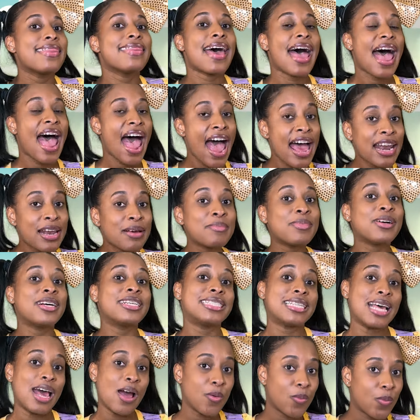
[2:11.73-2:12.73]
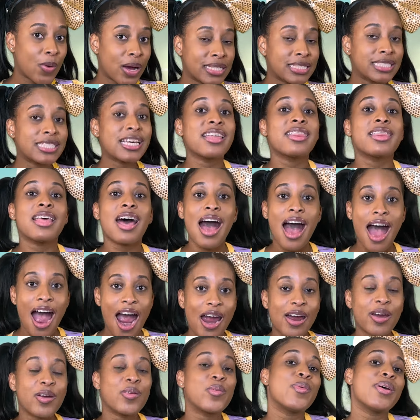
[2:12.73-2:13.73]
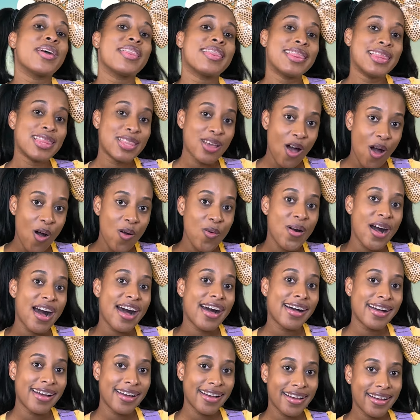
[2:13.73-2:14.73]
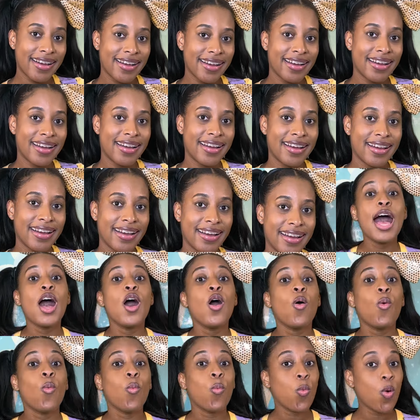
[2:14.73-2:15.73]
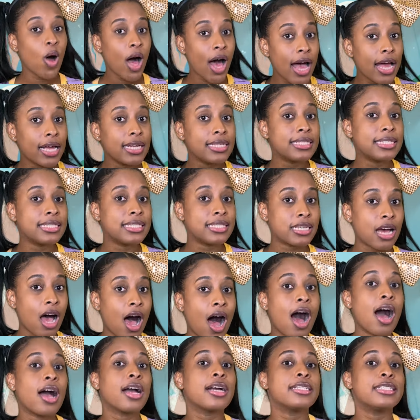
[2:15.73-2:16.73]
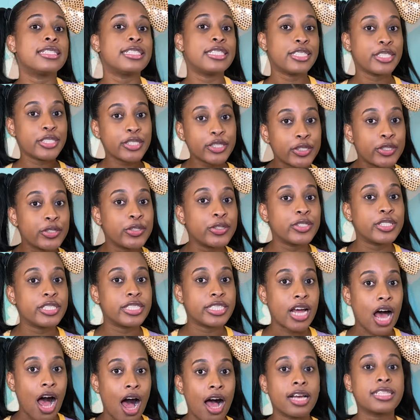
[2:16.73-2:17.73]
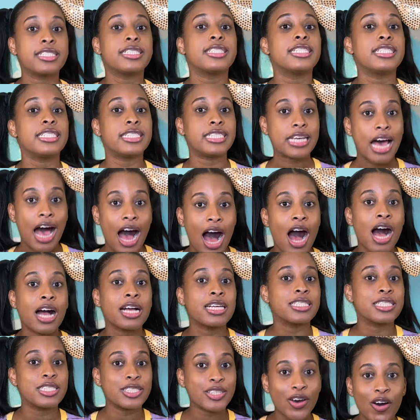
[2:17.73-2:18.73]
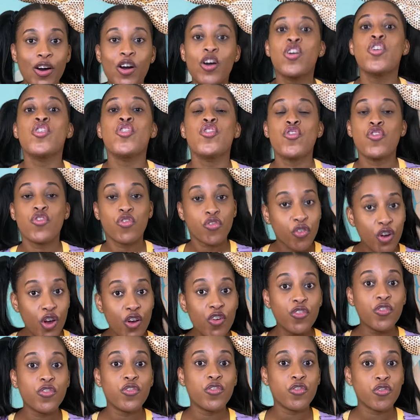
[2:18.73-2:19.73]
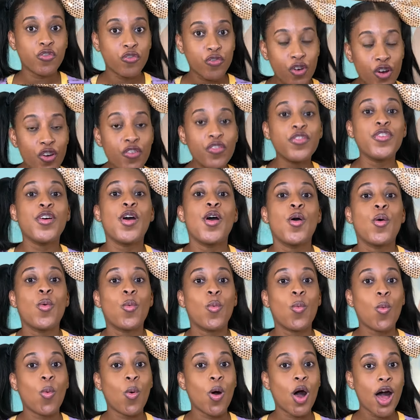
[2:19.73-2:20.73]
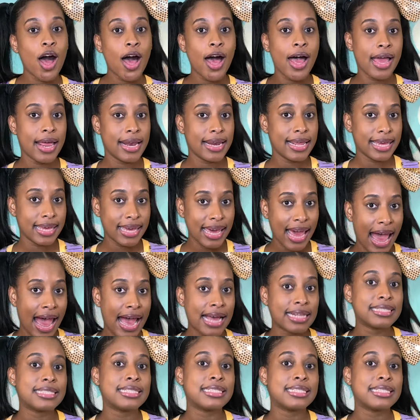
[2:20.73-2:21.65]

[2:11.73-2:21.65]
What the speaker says: the animals that went on the ark with Noah. 1 dog, 2 dogs. The dogs go ruff, ruff. 1 cat,